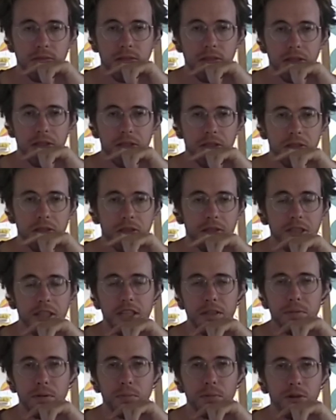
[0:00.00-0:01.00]
It's just
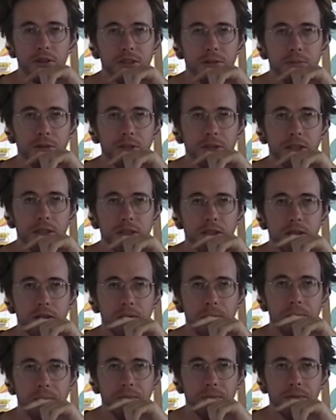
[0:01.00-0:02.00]
designed to be portable, that's
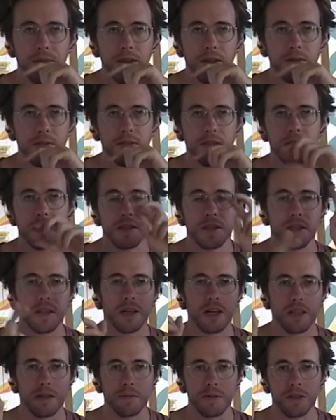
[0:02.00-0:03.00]
all. Like they
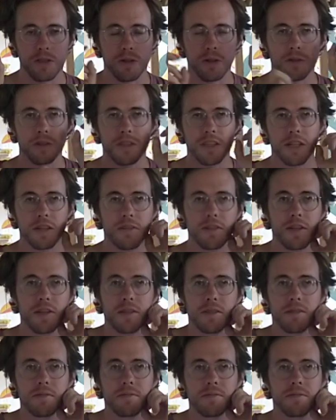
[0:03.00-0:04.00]
call them a solar
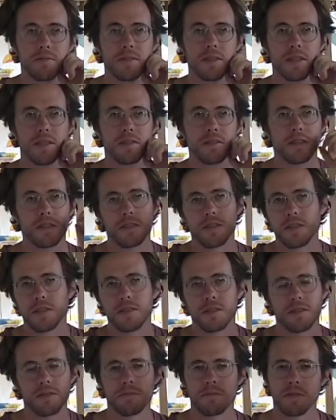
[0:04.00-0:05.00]
generator, and it's
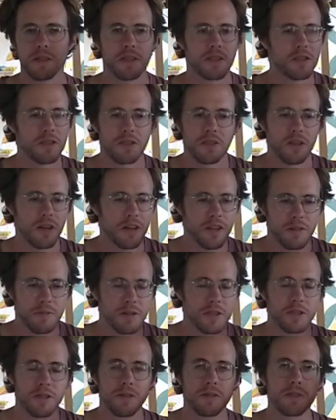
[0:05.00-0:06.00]
just an
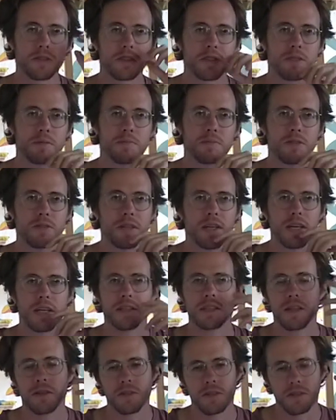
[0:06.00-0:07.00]
all-in-one solar system. So I
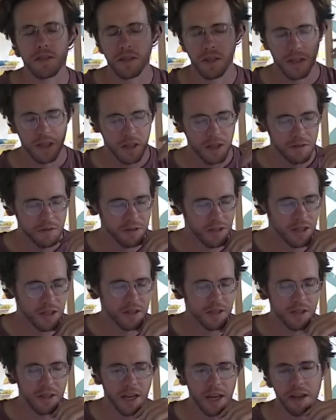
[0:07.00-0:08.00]
guess that would fall
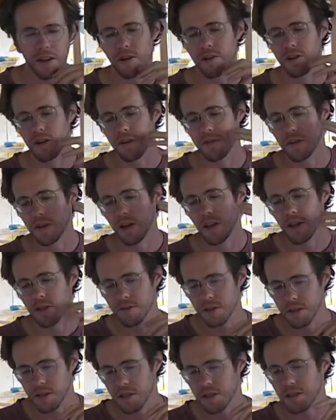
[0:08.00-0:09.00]
into the category of an
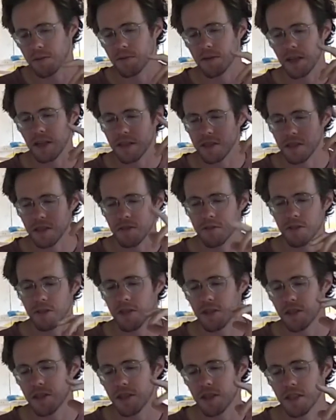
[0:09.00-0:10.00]
all-in-one system that has the
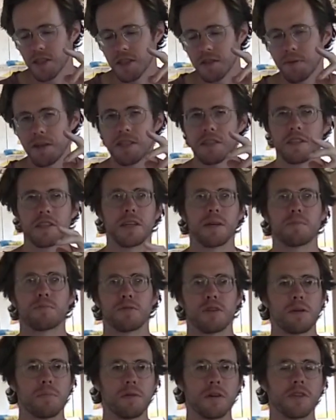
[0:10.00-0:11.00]
inverter. It's basically a
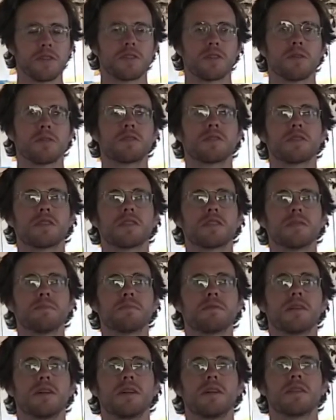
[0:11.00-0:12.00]
pre-built solar system
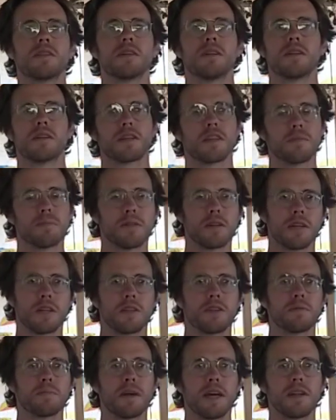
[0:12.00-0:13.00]
that you're going to plug
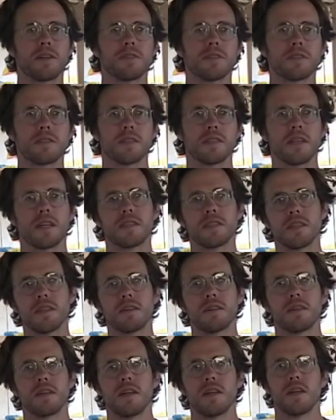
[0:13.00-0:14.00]
in your panels, and that's
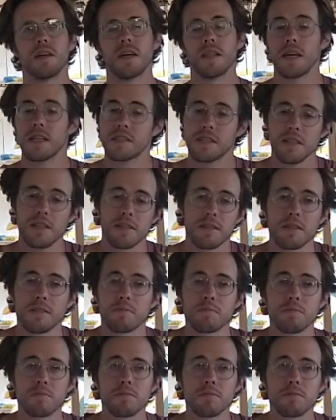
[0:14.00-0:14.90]
it. That's easy.